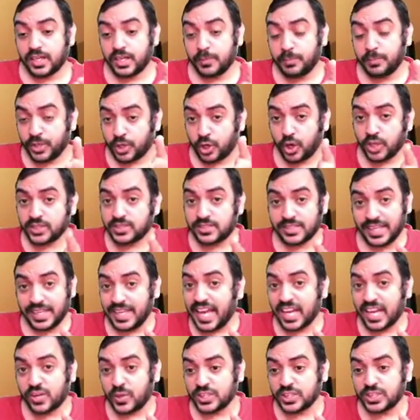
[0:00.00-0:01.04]
Because 3
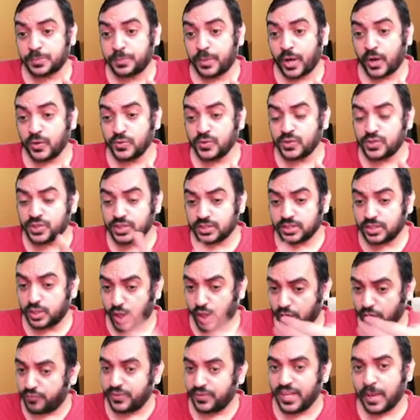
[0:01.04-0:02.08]
lakh was pounds,
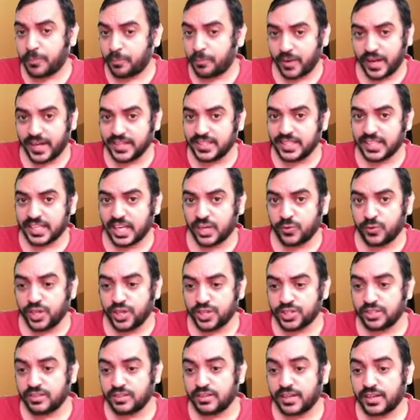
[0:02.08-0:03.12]
we applied the
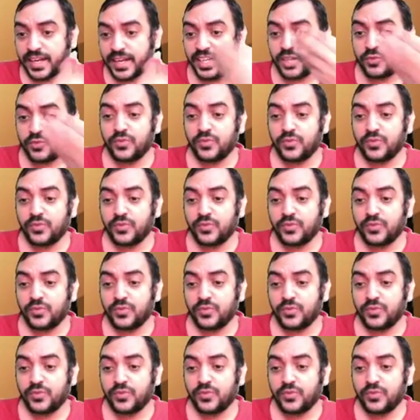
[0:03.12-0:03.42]
conversion rate,